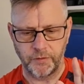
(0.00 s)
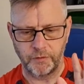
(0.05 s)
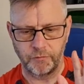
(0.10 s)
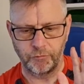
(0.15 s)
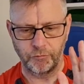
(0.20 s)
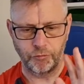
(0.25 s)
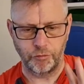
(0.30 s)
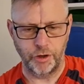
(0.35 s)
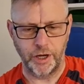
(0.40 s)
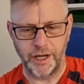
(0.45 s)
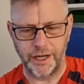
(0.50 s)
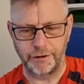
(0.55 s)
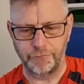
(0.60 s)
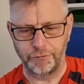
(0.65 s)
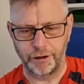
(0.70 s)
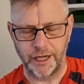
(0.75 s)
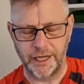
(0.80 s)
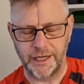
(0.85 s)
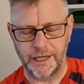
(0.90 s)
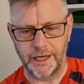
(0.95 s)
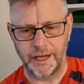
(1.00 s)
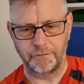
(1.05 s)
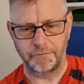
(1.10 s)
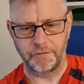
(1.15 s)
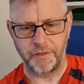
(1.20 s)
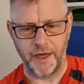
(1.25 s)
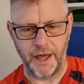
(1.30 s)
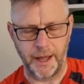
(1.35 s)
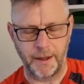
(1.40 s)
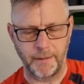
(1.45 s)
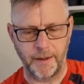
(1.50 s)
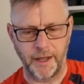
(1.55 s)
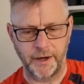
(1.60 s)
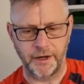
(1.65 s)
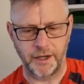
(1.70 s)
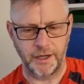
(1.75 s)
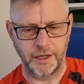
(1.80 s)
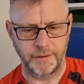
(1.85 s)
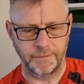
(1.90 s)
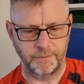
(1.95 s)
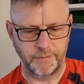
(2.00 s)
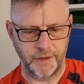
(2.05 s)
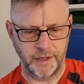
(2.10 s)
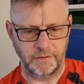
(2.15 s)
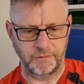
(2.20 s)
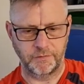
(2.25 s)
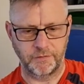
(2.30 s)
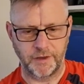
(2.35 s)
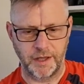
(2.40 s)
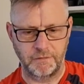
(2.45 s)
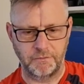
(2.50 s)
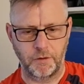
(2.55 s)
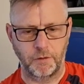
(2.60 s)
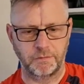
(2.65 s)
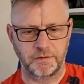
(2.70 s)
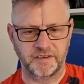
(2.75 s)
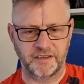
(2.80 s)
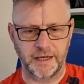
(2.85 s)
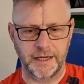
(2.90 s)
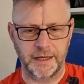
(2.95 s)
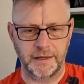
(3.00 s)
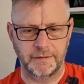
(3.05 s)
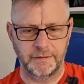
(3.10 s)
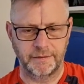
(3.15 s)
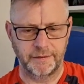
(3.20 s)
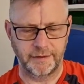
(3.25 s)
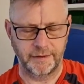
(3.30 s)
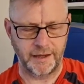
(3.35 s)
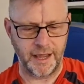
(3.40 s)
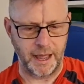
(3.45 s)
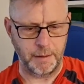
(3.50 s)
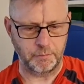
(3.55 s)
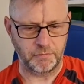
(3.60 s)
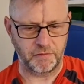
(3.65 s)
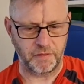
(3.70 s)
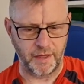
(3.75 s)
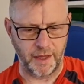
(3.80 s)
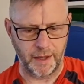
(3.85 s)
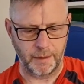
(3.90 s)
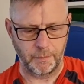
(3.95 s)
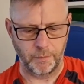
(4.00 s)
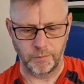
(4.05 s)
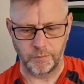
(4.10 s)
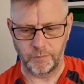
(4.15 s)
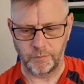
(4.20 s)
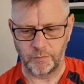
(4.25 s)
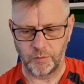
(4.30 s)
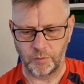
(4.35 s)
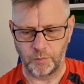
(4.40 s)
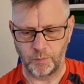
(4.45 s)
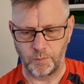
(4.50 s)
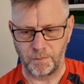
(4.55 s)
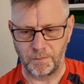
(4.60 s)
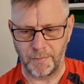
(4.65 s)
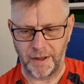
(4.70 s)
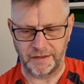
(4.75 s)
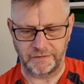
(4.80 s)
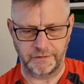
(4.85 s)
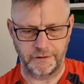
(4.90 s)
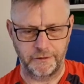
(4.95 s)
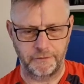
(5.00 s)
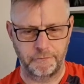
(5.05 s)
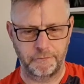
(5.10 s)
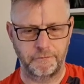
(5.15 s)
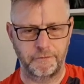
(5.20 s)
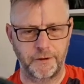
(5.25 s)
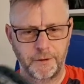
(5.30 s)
really love that, and they've obviously kept that massive